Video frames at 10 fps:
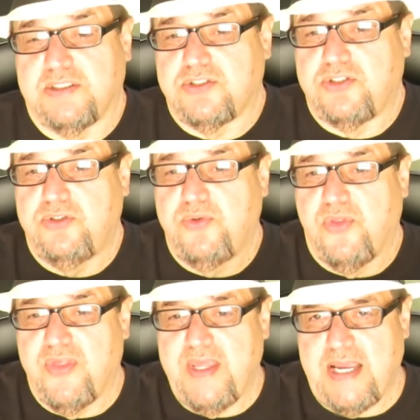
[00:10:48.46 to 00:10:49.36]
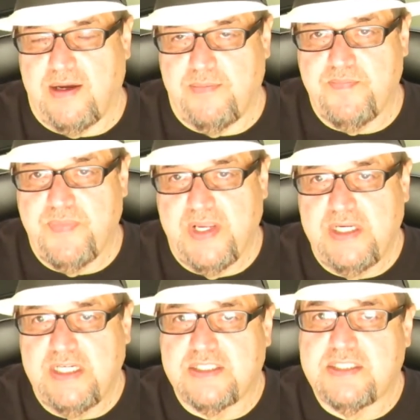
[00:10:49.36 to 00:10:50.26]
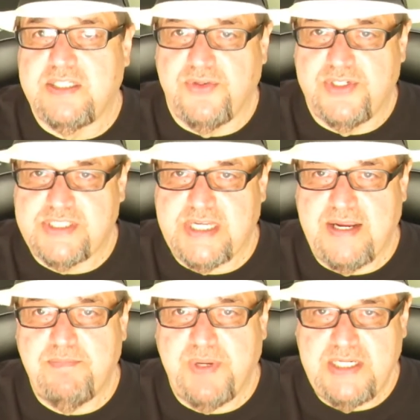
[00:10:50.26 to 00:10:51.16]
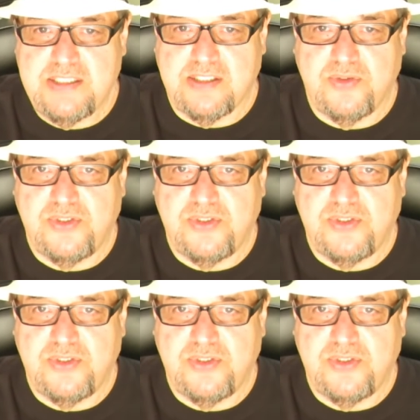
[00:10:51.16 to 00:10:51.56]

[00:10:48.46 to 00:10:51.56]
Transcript: To them, it's still the same peso.